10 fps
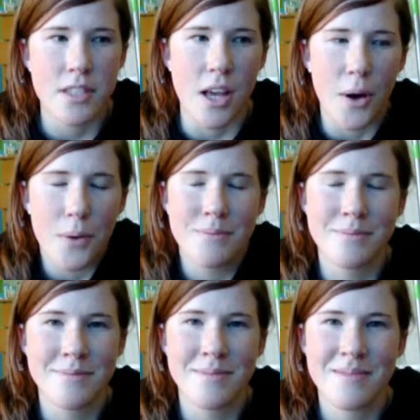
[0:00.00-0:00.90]
So
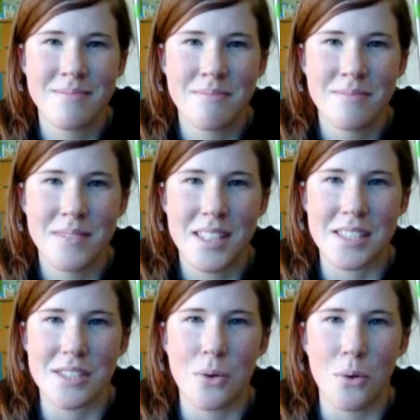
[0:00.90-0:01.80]

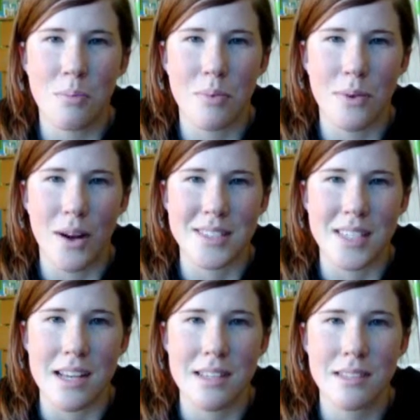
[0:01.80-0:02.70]
this whole
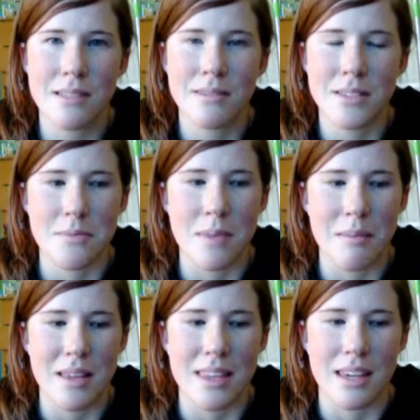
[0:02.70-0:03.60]
process just made
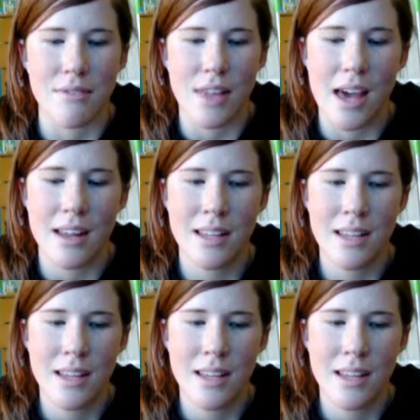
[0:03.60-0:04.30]
me think of that.